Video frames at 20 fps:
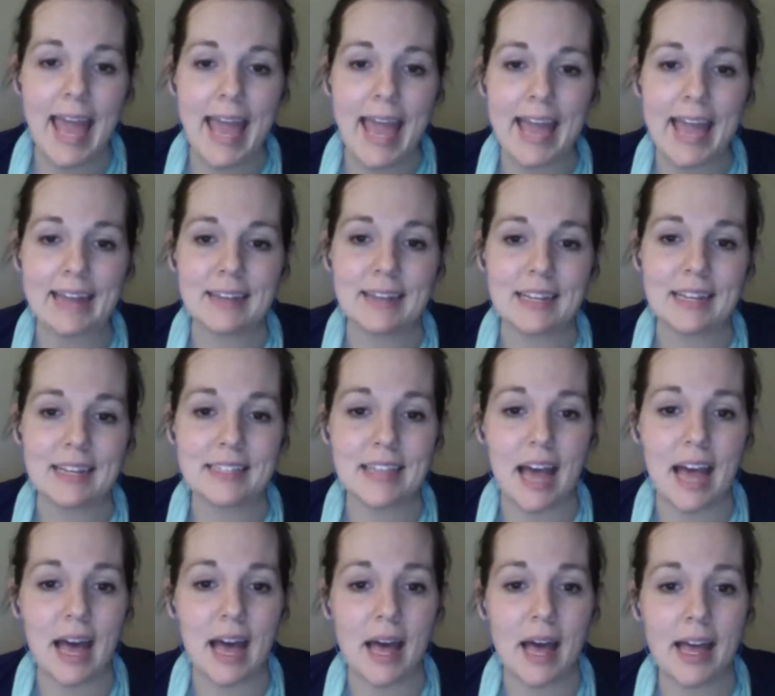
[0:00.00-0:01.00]
And because
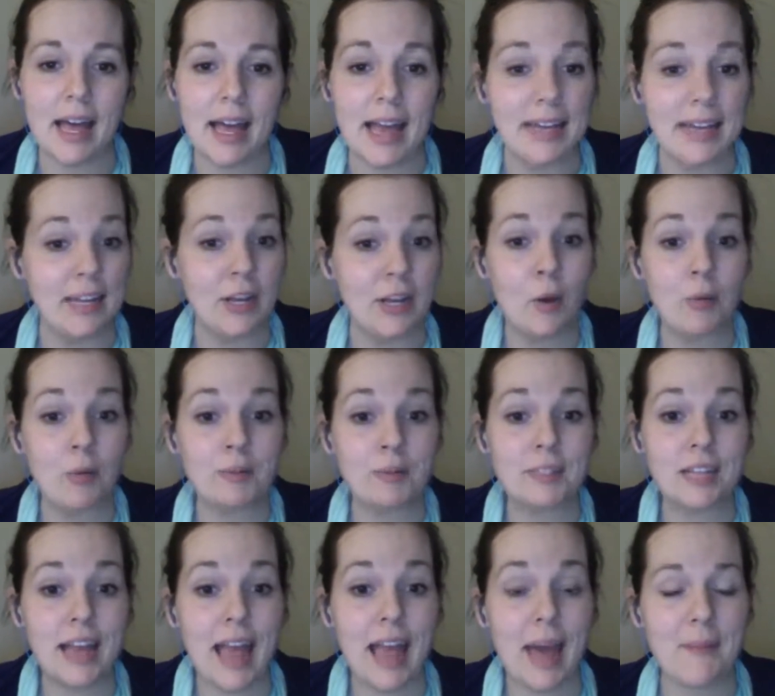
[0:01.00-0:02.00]
I didn't know what
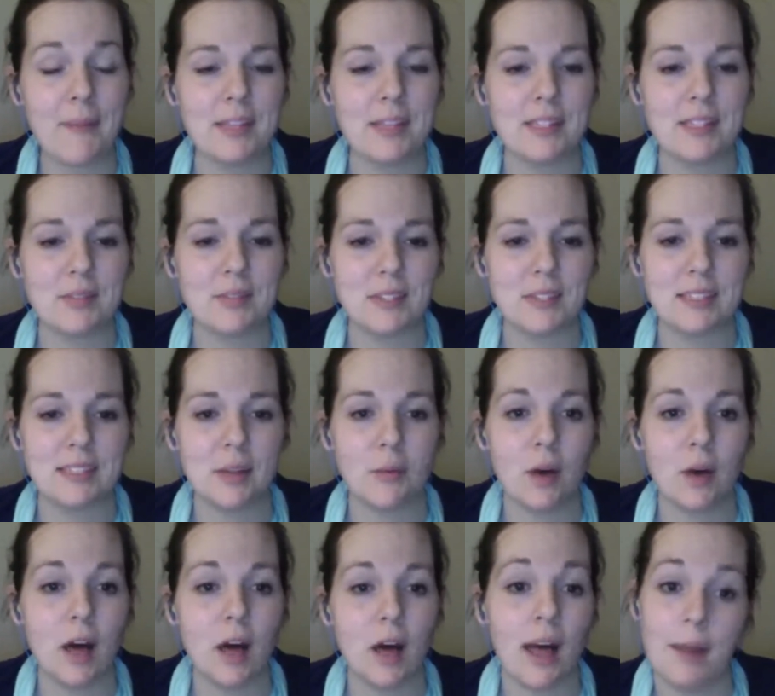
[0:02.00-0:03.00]
was going to happen. So I
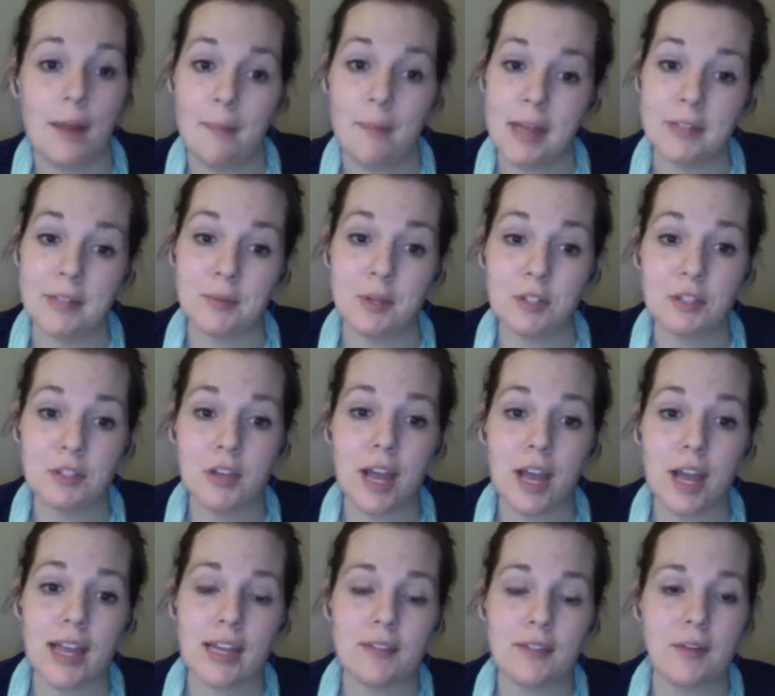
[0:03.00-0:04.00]
said, well, I might as well
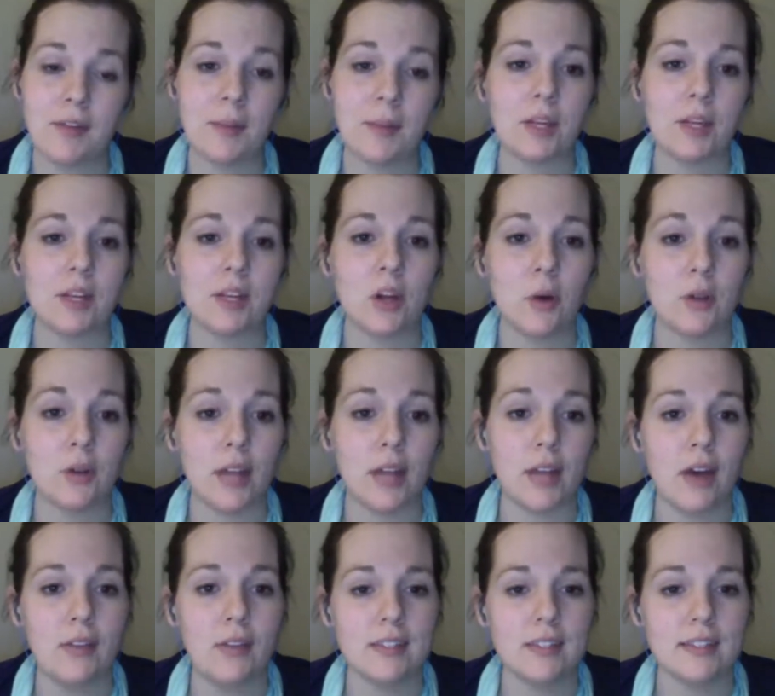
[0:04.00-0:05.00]
try. And if I'm going to go
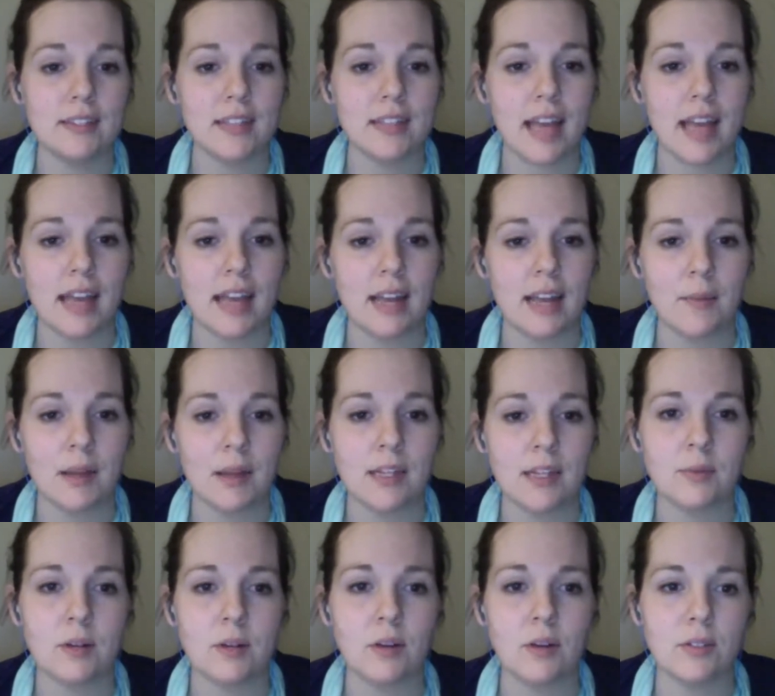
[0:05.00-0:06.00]
down the slide, I might
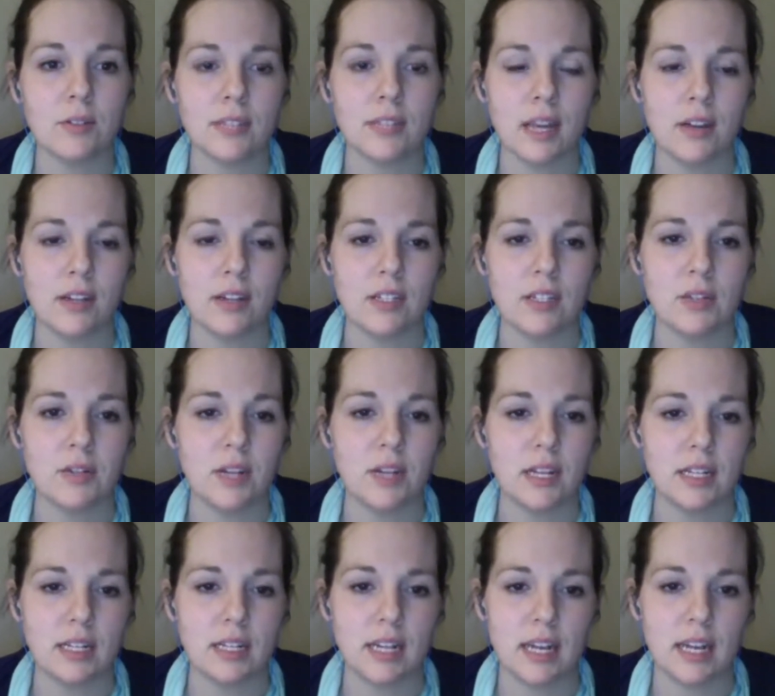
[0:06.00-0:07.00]
as well go down at
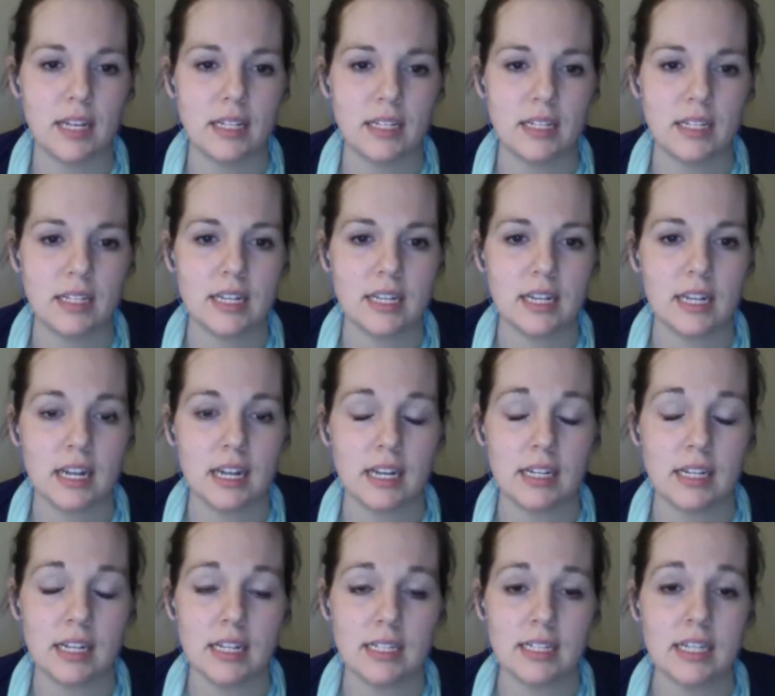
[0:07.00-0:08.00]
$2.99 instead of
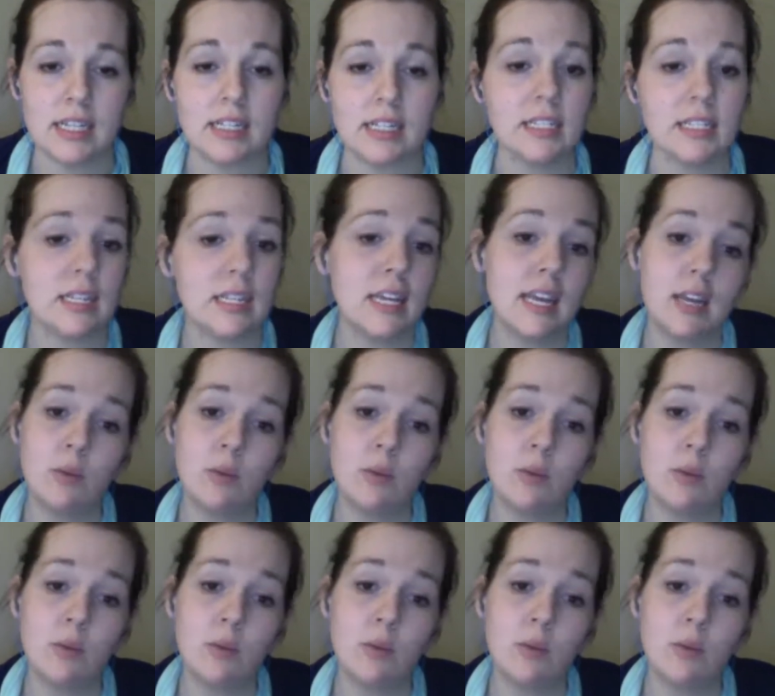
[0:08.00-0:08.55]
99 cents.